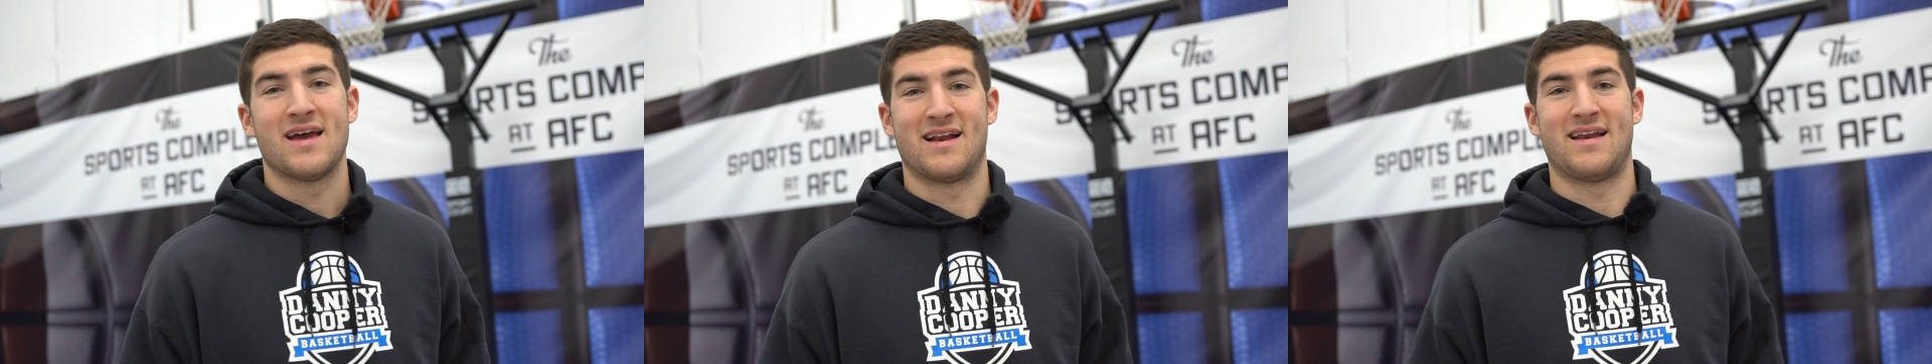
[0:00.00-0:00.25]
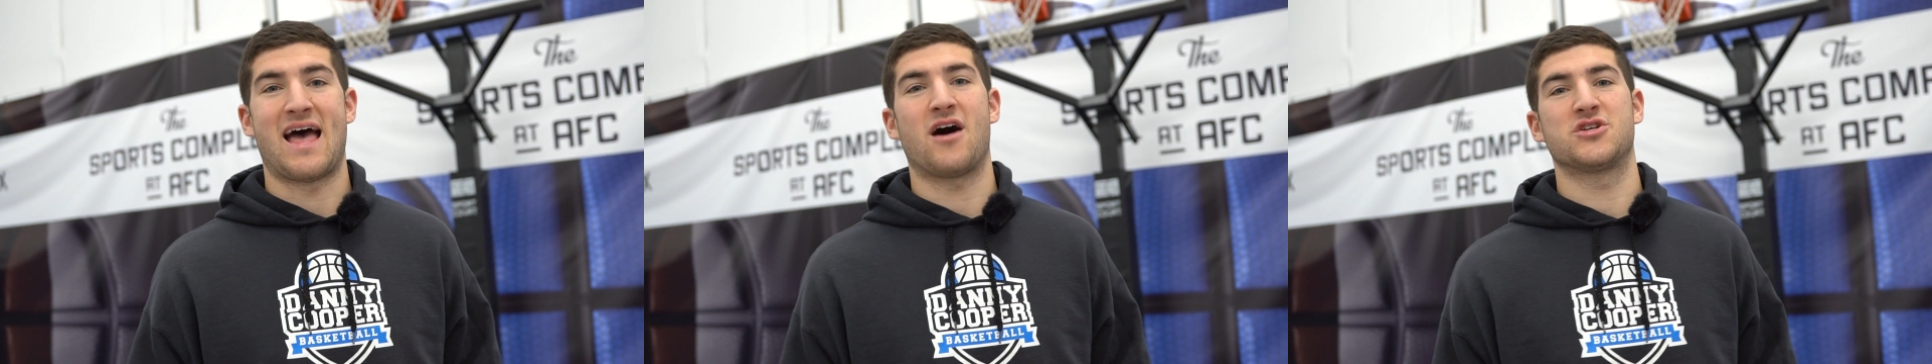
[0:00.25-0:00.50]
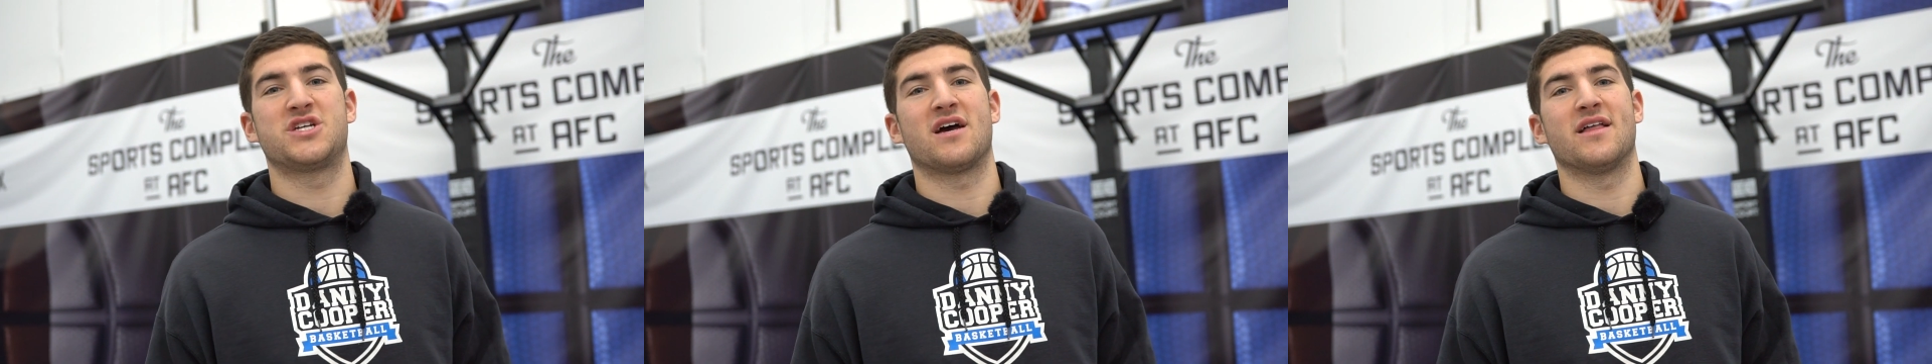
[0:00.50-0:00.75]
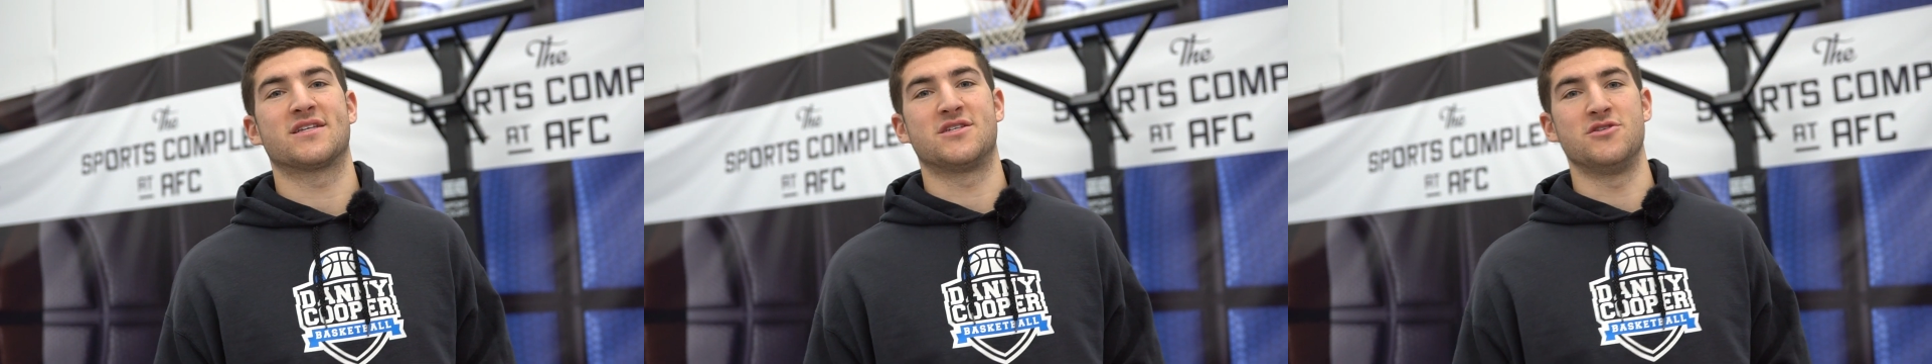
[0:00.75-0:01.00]
An analogy I
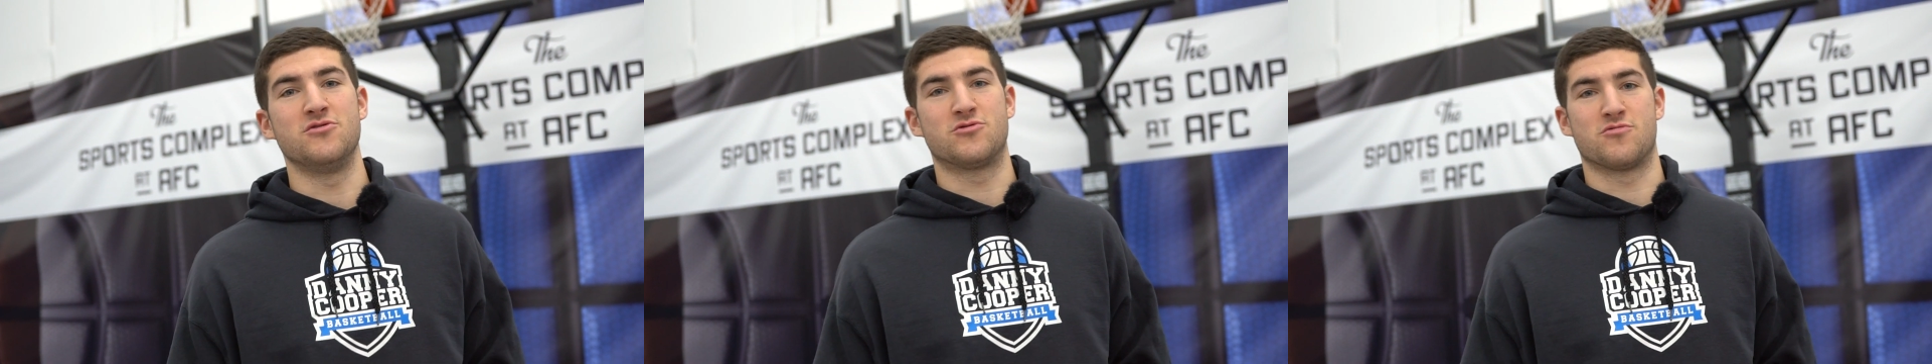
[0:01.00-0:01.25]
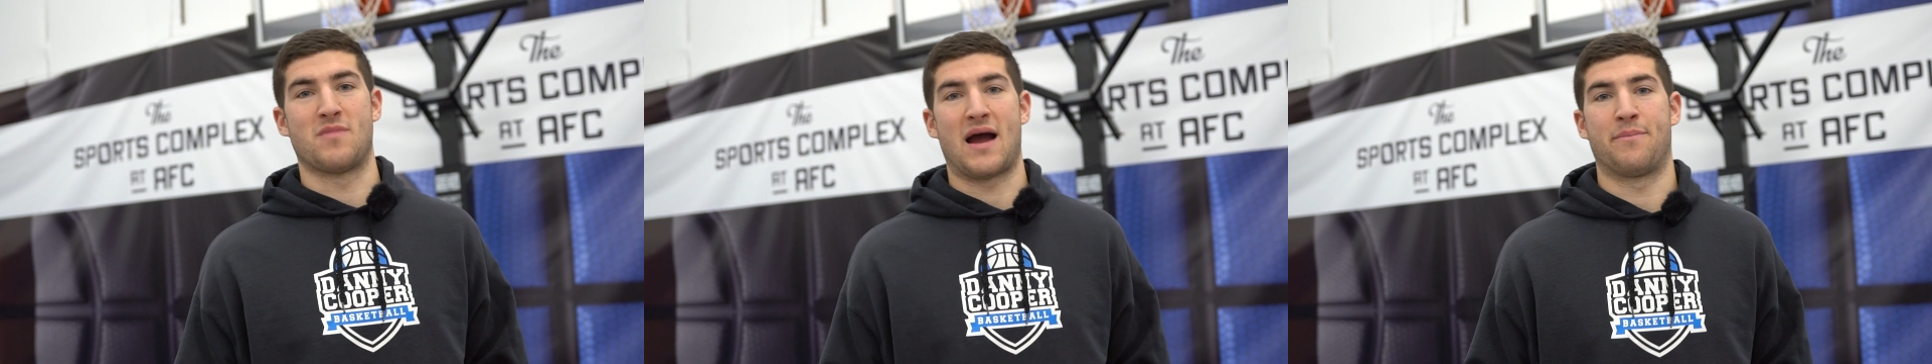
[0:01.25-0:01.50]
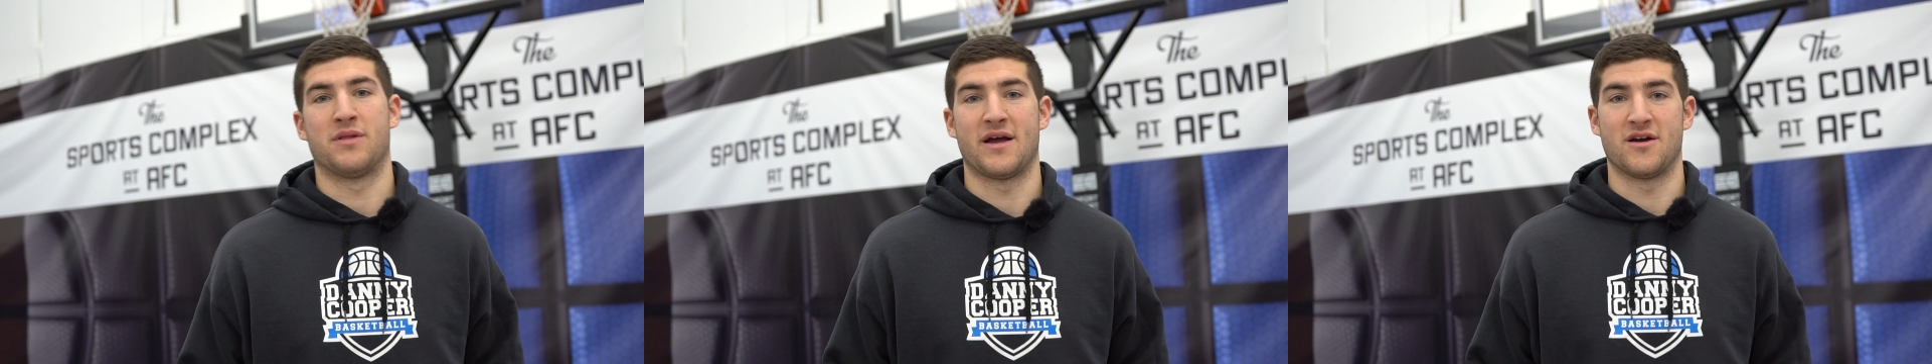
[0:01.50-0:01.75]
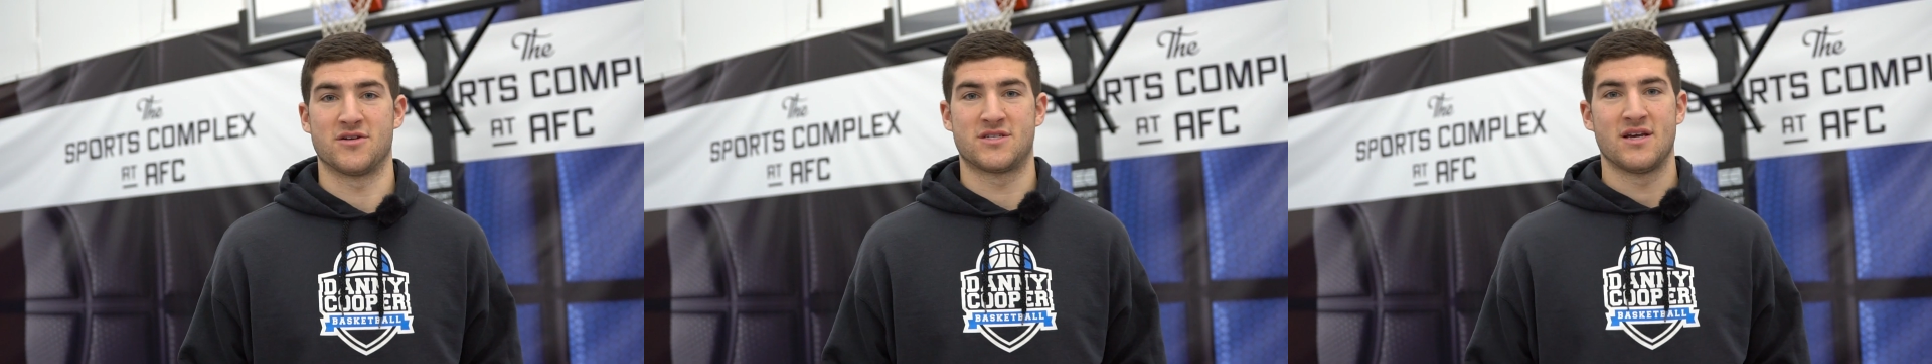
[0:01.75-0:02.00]
like to use with my
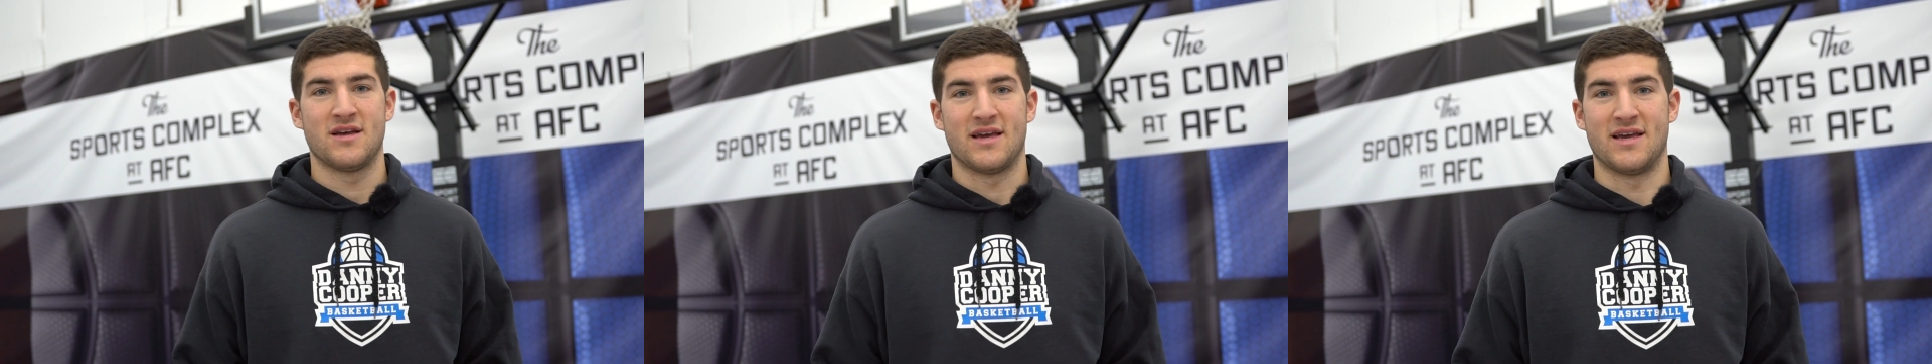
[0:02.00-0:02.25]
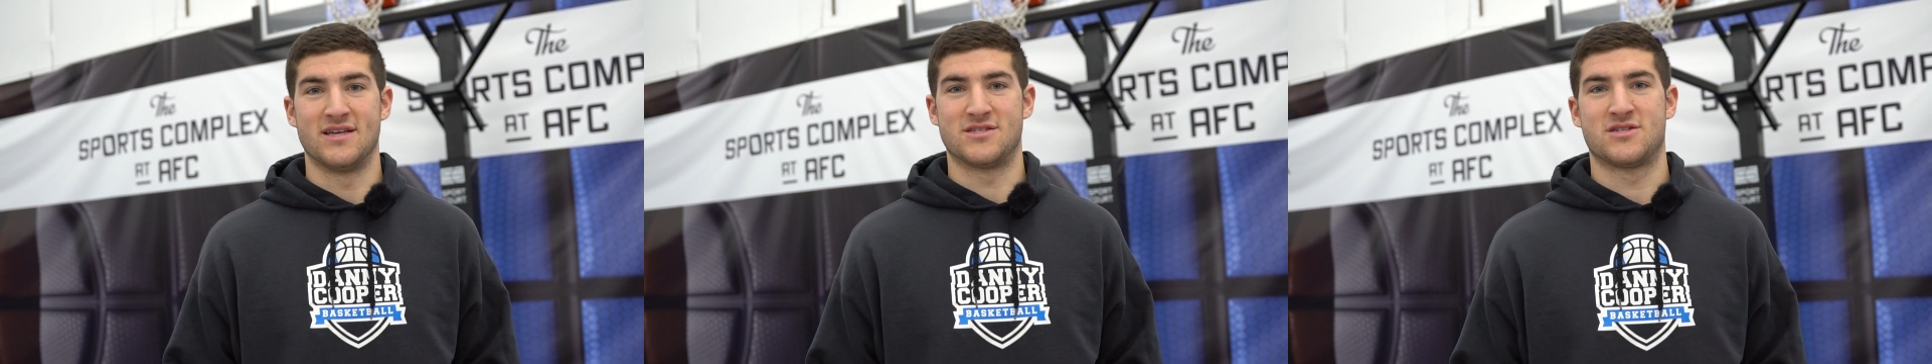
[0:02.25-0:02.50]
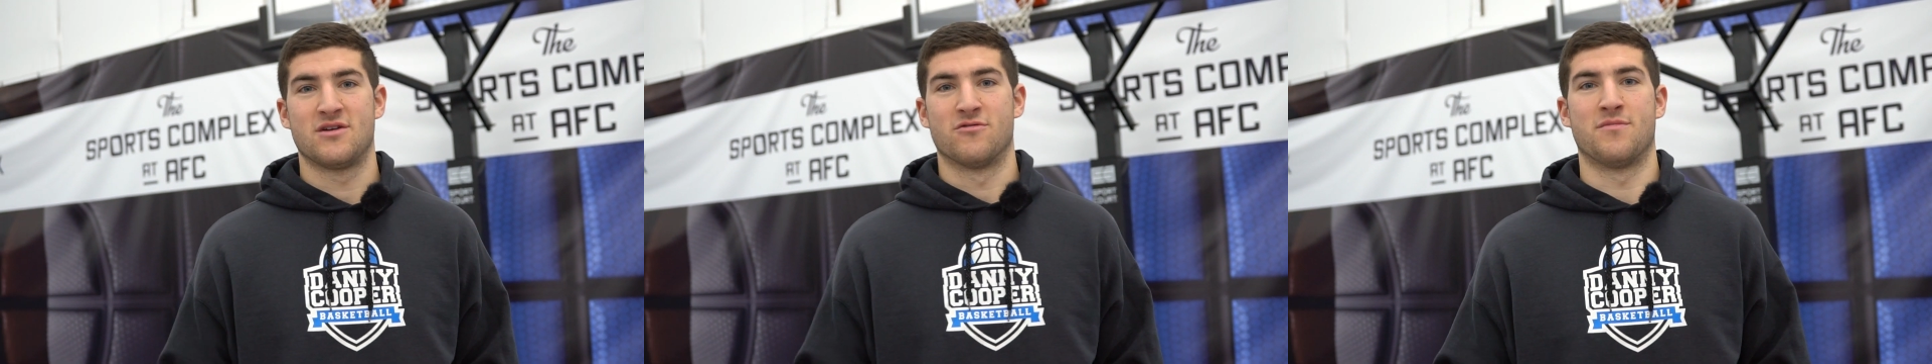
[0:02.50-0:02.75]
players is,